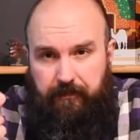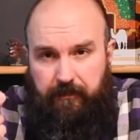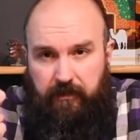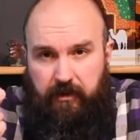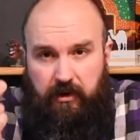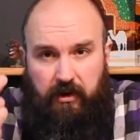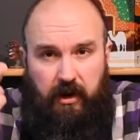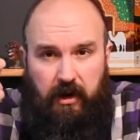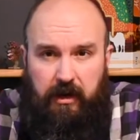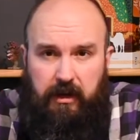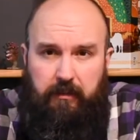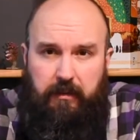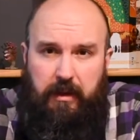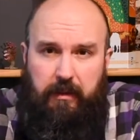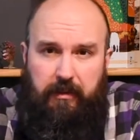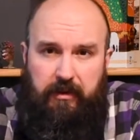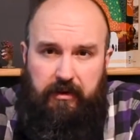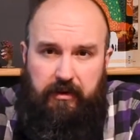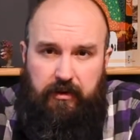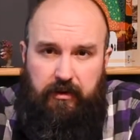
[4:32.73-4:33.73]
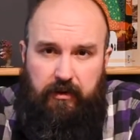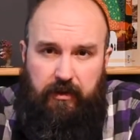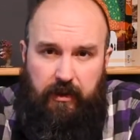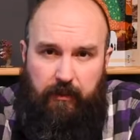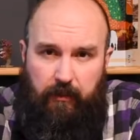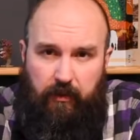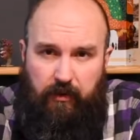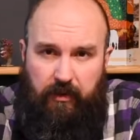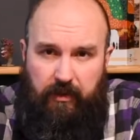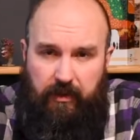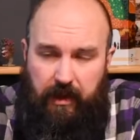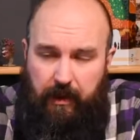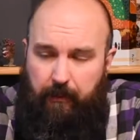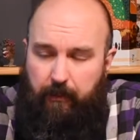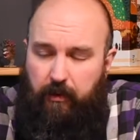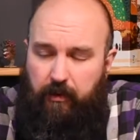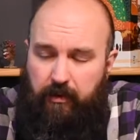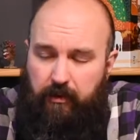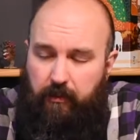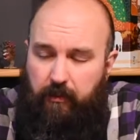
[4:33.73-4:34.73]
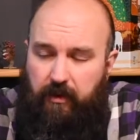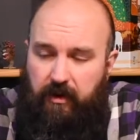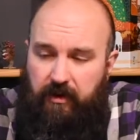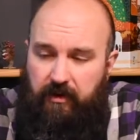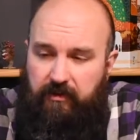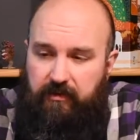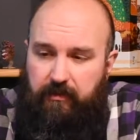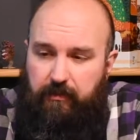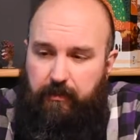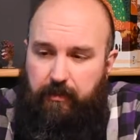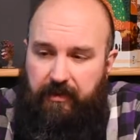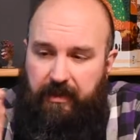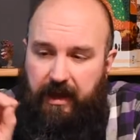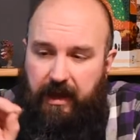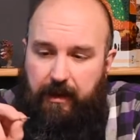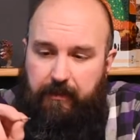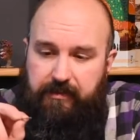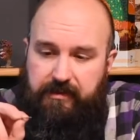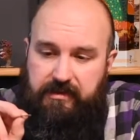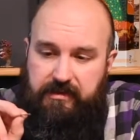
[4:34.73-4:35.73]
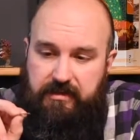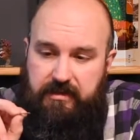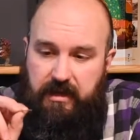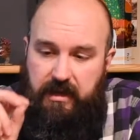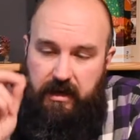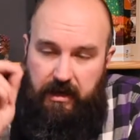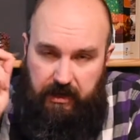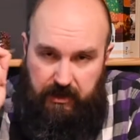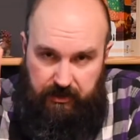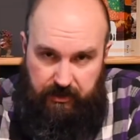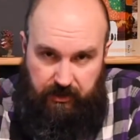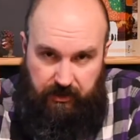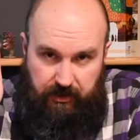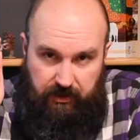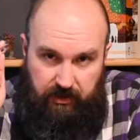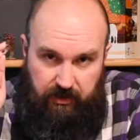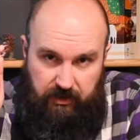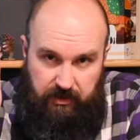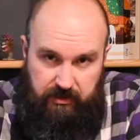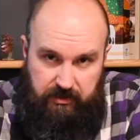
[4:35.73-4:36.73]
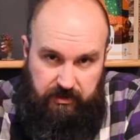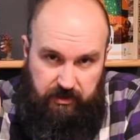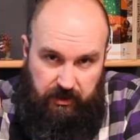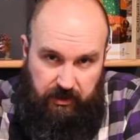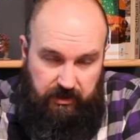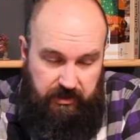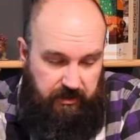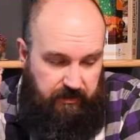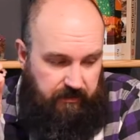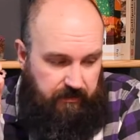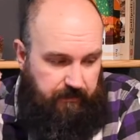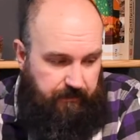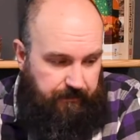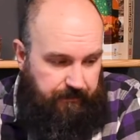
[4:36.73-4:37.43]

You're not going to be able to do that more than once, but that happens during your construction.